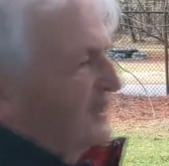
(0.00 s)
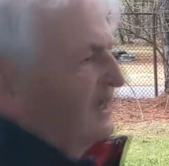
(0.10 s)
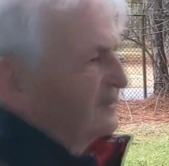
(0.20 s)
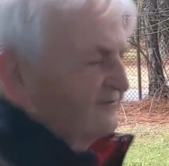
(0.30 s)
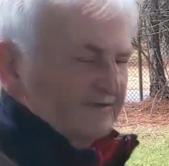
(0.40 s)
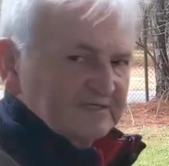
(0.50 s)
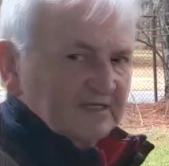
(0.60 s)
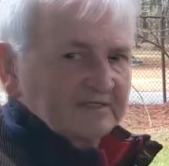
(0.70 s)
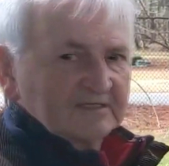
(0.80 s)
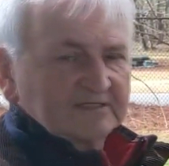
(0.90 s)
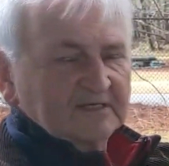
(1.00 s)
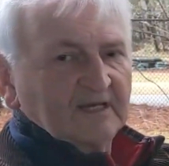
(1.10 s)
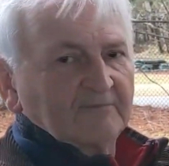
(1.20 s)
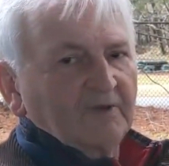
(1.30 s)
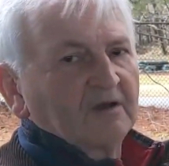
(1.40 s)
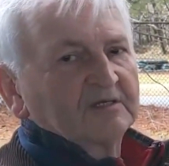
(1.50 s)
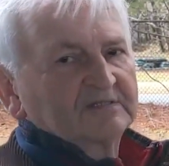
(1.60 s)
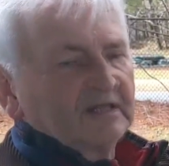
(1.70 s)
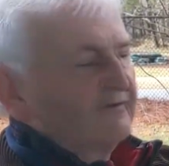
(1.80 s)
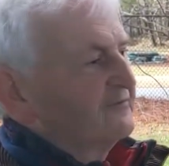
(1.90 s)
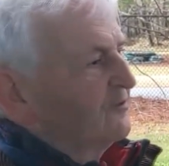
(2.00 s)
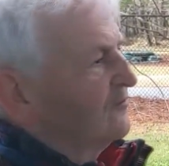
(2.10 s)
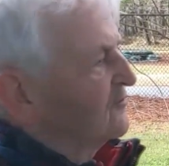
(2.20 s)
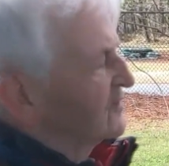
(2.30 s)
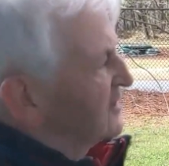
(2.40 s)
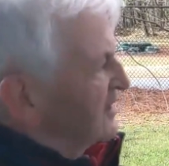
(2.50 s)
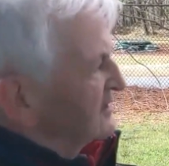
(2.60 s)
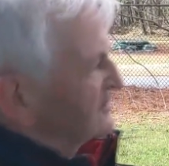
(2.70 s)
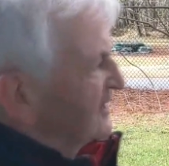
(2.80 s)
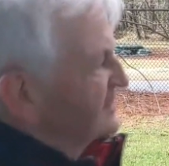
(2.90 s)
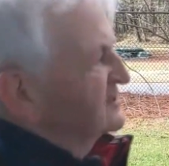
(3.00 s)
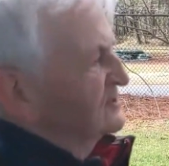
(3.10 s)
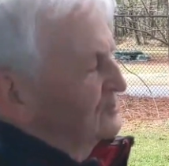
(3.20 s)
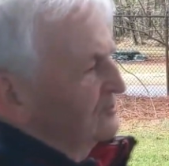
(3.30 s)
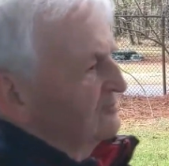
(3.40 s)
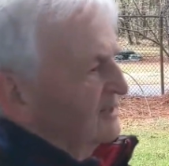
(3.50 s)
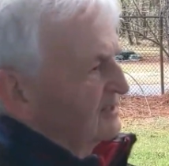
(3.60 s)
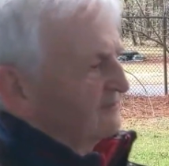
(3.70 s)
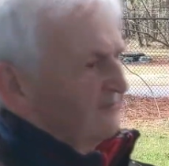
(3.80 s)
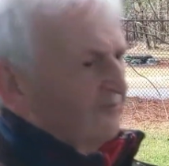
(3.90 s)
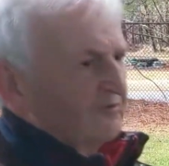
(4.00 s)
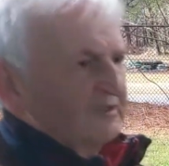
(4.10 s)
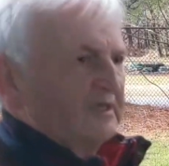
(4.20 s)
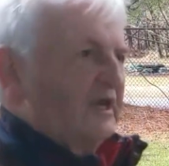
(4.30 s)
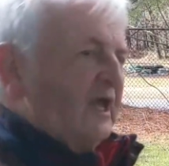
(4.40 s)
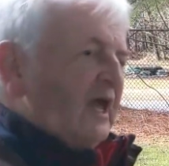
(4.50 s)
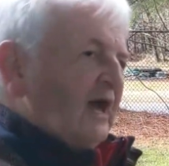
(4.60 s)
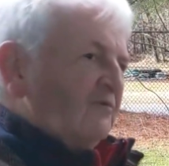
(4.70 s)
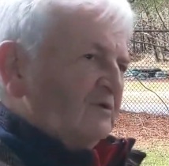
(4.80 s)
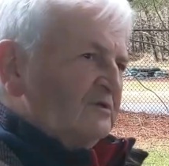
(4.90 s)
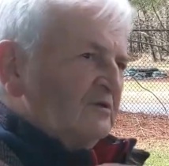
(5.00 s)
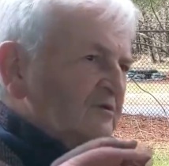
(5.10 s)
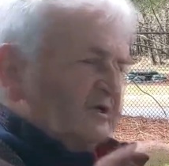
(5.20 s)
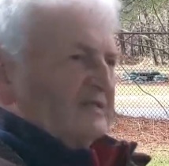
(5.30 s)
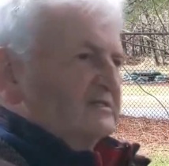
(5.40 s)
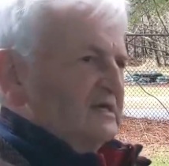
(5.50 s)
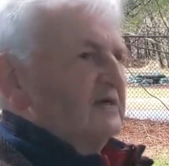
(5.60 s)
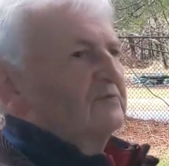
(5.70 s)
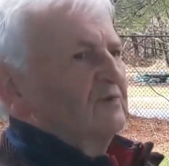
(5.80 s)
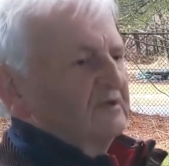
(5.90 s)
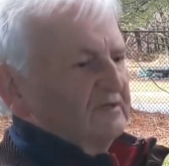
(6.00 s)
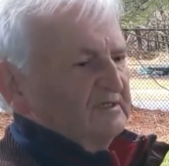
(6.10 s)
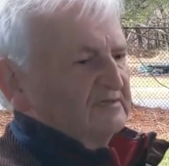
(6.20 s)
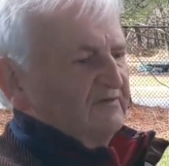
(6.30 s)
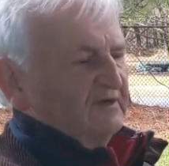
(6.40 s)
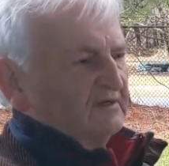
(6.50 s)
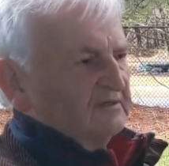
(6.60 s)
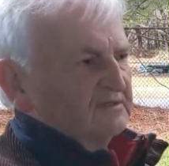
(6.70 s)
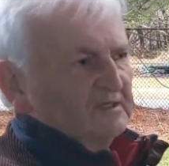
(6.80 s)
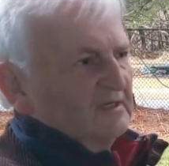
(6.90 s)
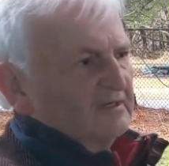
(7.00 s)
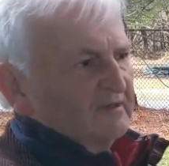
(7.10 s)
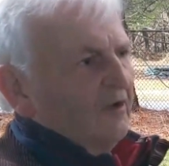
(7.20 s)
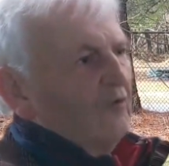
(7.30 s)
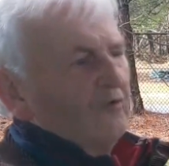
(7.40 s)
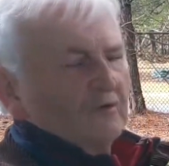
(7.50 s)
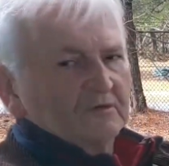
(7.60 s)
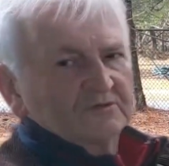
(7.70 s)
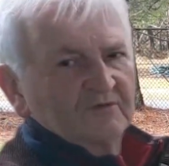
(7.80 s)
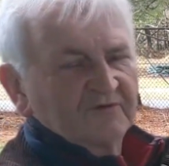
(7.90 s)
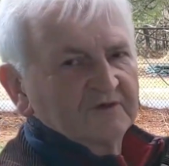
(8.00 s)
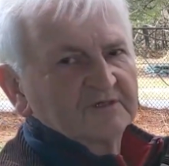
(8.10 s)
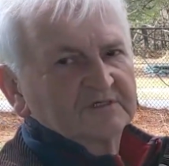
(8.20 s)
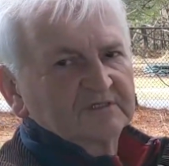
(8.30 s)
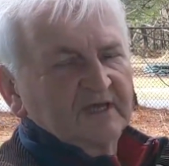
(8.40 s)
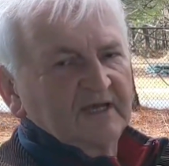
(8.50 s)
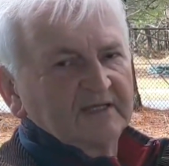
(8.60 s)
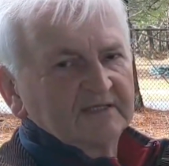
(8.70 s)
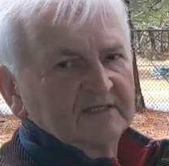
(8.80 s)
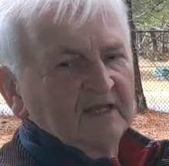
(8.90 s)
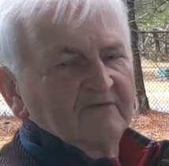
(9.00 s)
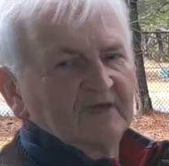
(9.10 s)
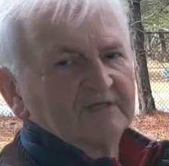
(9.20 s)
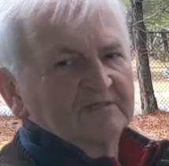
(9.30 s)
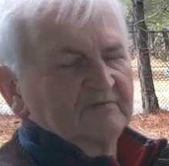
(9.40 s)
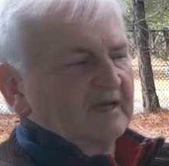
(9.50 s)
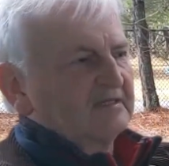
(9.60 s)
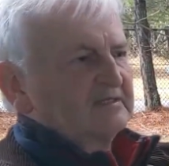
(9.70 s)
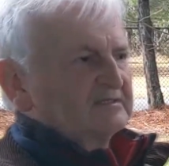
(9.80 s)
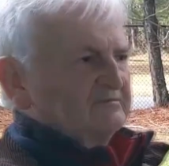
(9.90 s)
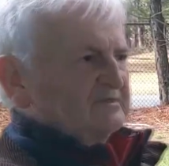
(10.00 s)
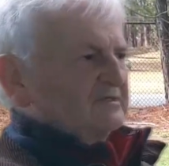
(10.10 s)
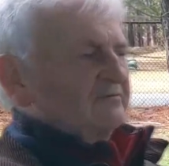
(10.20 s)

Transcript: they had the facilities and parts left over. So that's a Sturmkannon 40, and when you look inside one of these vehicles, the whole traverse and elevation mechanism is